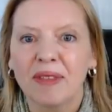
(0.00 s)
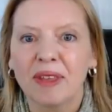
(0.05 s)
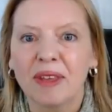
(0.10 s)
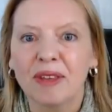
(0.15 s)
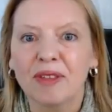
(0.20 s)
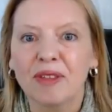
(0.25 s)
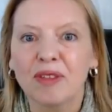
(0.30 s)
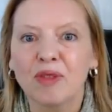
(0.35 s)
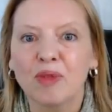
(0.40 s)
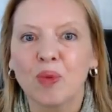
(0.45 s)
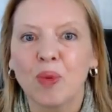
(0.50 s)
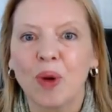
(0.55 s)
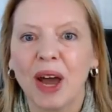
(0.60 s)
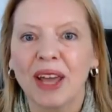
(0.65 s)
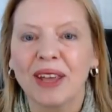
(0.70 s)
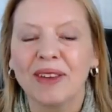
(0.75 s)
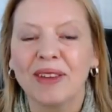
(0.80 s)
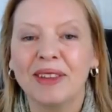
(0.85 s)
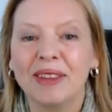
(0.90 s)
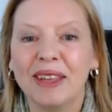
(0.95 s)
This is why
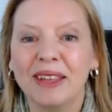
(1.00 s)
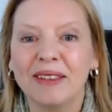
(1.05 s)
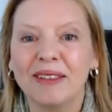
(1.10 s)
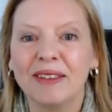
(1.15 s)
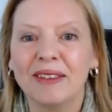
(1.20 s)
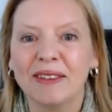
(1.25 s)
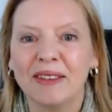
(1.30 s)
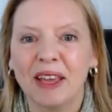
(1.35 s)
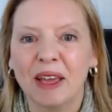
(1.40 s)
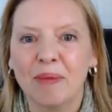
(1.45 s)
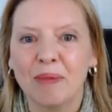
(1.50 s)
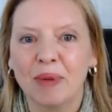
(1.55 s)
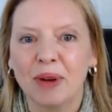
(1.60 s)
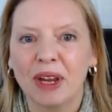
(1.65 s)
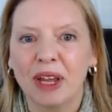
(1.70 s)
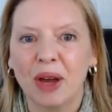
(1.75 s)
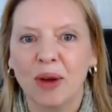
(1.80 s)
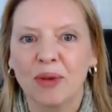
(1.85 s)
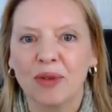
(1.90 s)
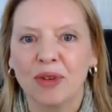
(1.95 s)
you need to
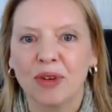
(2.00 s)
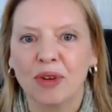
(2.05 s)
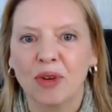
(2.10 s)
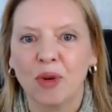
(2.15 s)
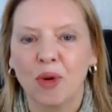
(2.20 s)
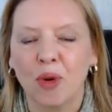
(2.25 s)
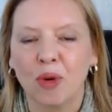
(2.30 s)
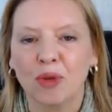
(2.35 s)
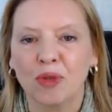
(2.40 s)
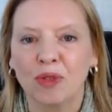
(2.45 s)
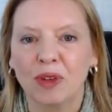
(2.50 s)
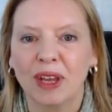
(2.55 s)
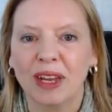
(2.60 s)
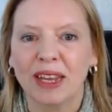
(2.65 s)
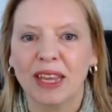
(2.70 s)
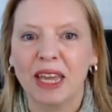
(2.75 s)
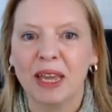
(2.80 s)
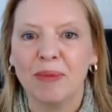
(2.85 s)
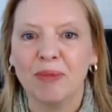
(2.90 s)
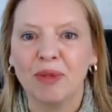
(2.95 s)
separate out your costs
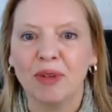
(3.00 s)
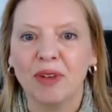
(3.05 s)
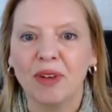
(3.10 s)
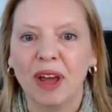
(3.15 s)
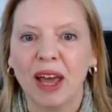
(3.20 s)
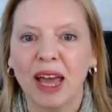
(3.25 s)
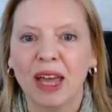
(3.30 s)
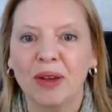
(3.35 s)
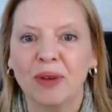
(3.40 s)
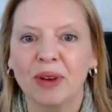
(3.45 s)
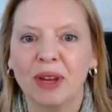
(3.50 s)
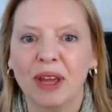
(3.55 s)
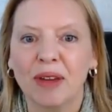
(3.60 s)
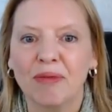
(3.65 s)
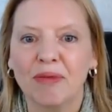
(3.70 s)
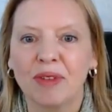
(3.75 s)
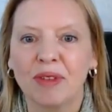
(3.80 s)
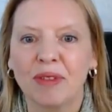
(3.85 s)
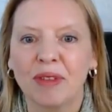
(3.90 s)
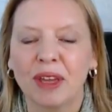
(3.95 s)
and keep your eye on
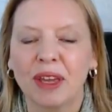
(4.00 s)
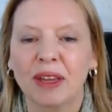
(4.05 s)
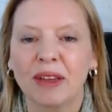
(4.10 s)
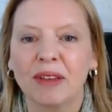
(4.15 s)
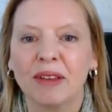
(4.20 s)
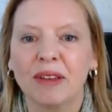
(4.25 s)
everything.